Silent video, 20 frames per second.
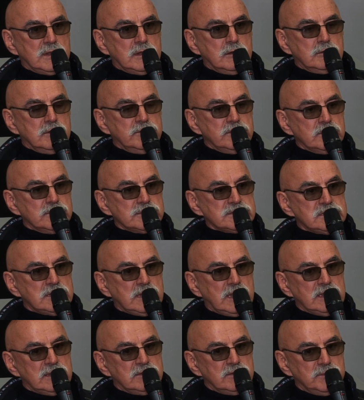uh,
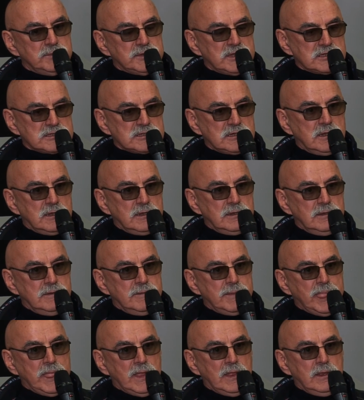are of
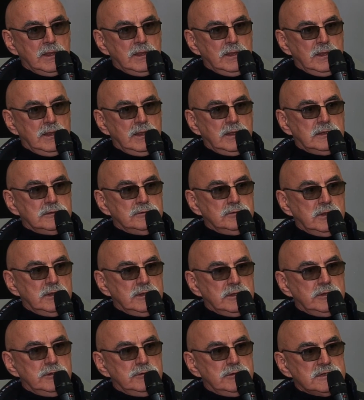greater importance
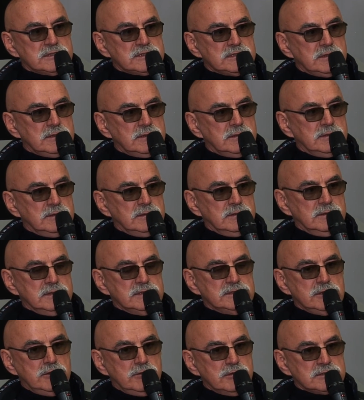for public
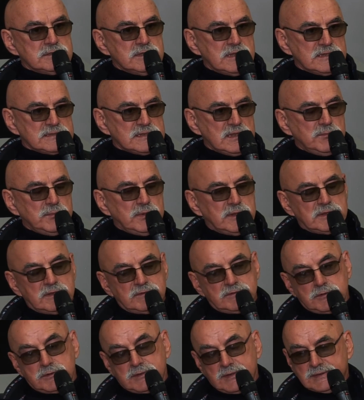than
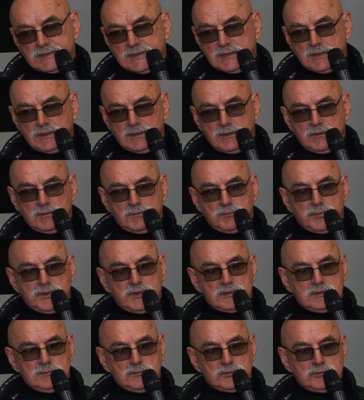disputes
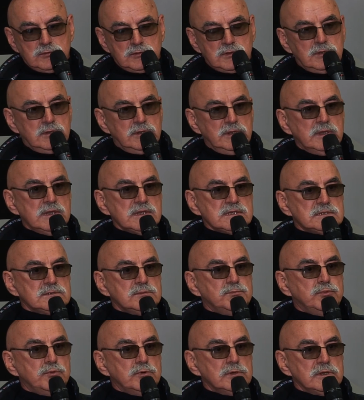um,
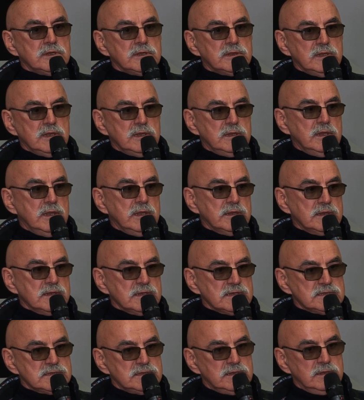in
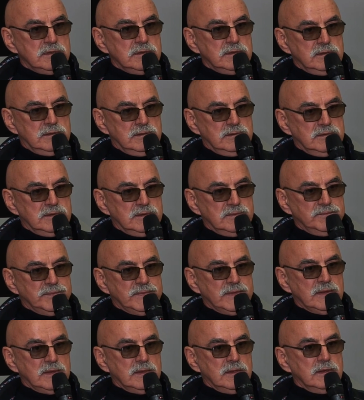the
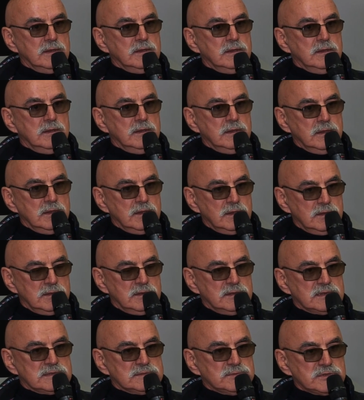architectural
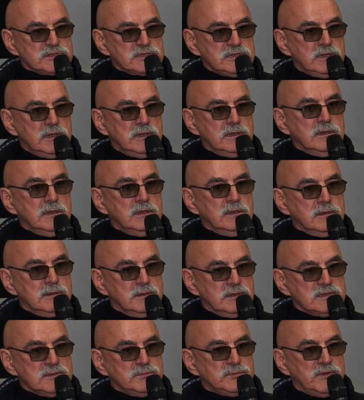um, area.
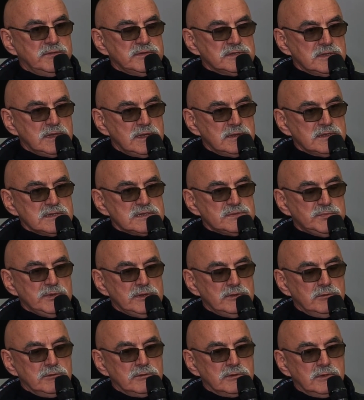
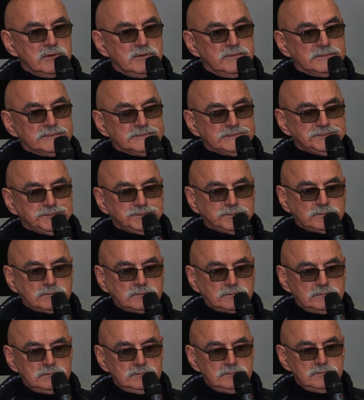So this
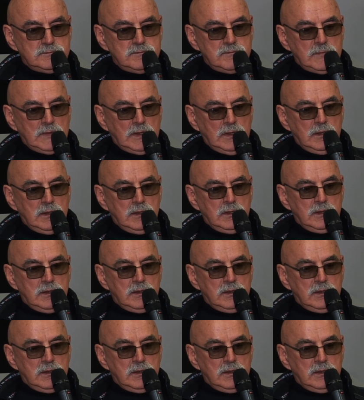is much